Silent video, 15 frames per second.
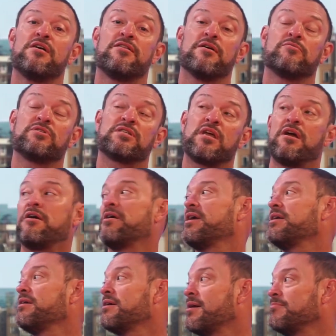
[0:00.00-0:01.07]
that was
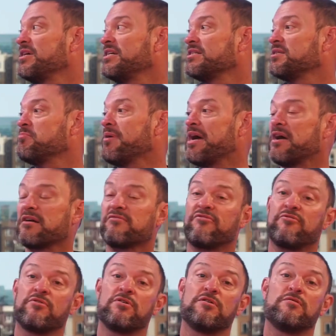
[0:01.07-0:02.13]
carrying gummies back
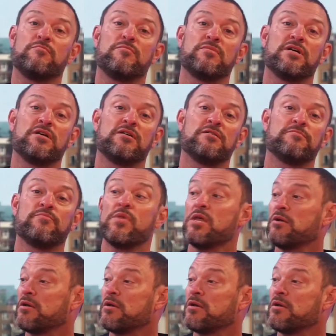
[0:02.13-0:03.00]
from